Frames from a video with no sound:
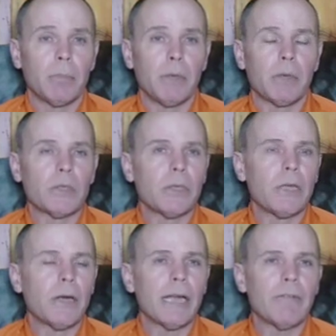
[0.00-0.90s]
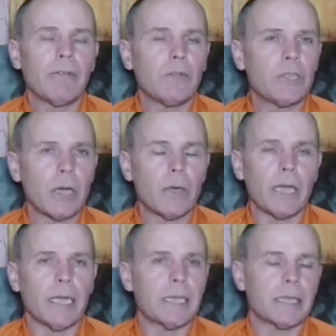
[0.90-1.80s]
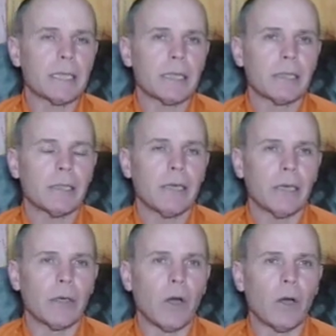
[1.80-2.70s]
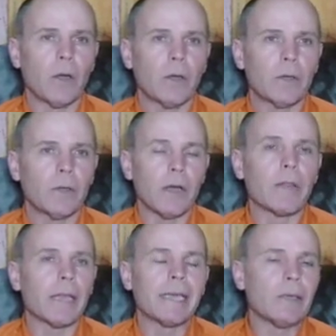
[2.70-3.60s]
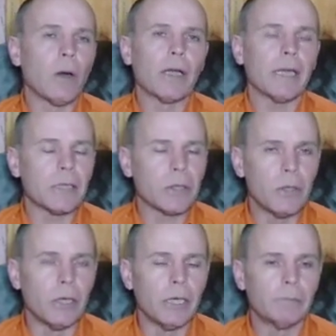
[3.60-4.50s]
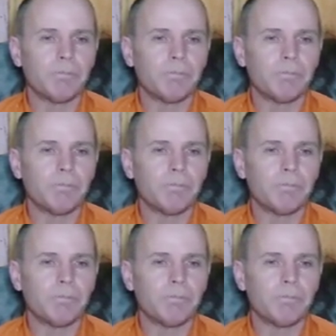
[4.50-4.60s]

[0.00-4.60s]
because you don't have to showcase a dog to know that a dog is good.